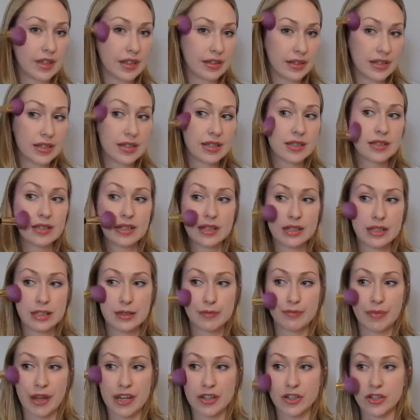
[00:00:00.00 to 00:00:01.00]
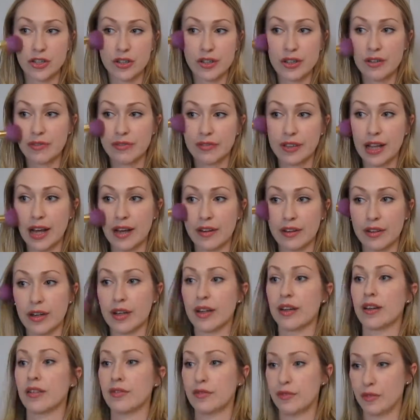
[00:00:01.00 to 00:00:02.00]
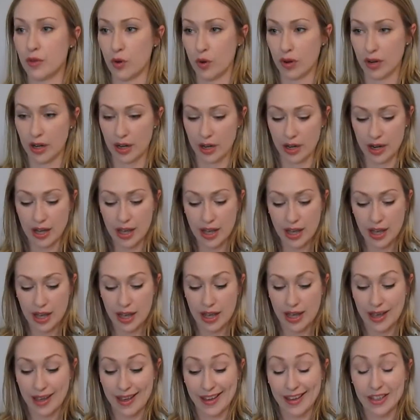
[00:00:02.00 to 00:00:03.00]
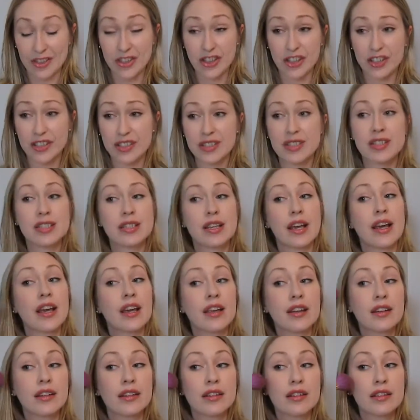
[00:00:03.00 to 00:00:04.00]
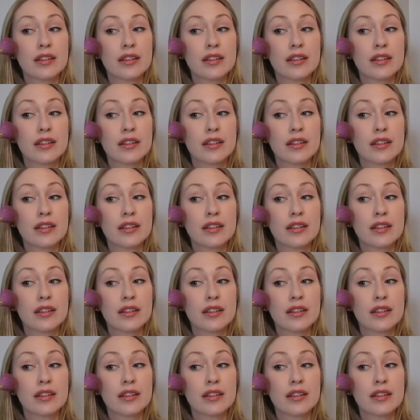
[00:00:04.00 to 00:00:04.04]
This is especially flattering for aging skin.